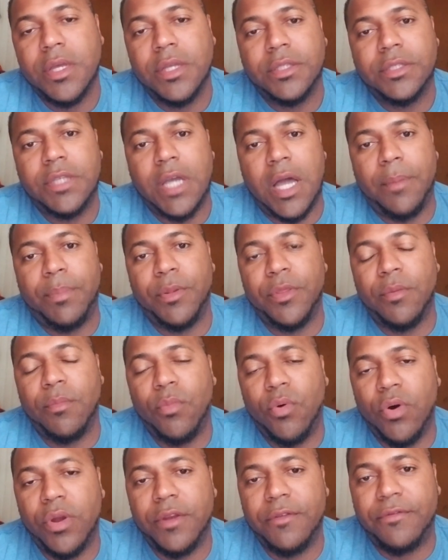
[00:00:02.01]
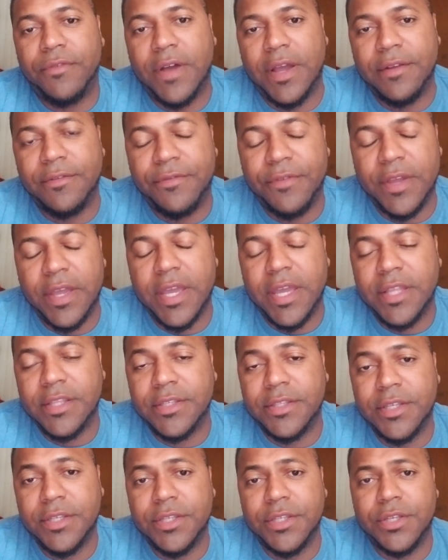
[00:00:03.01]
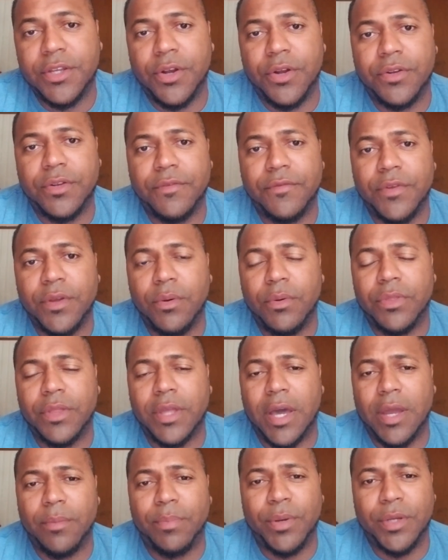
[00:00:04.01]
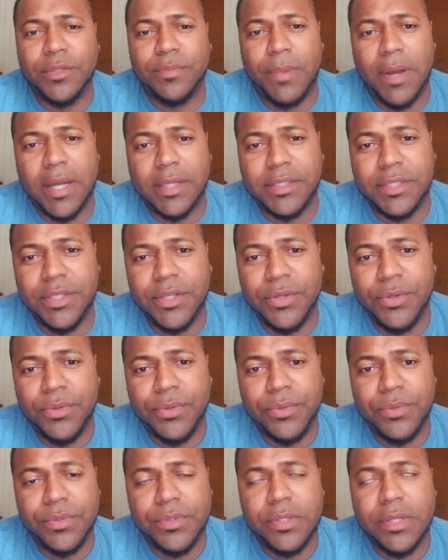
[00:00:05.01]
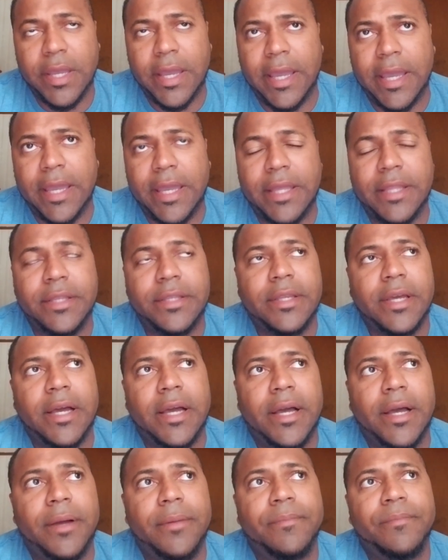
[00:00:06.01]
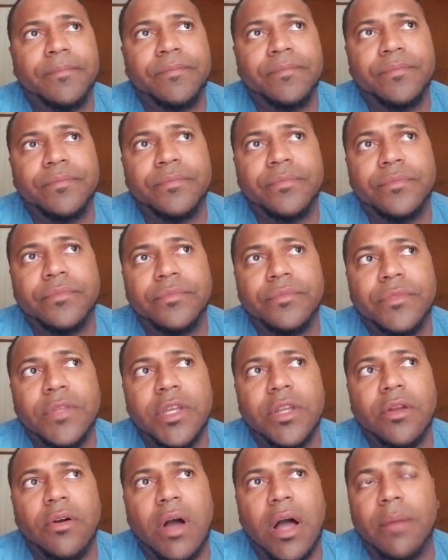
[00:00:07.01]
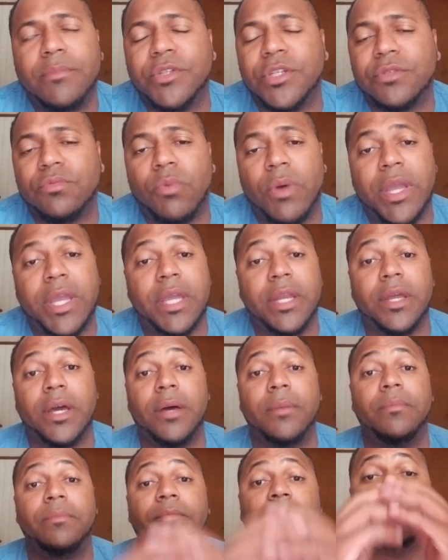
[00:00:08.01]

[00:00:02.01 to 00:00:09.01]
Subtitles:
Top of the morning, fight fans. This is Kurt DeVille with Counter Punch Boxing News, and I'm just waking up.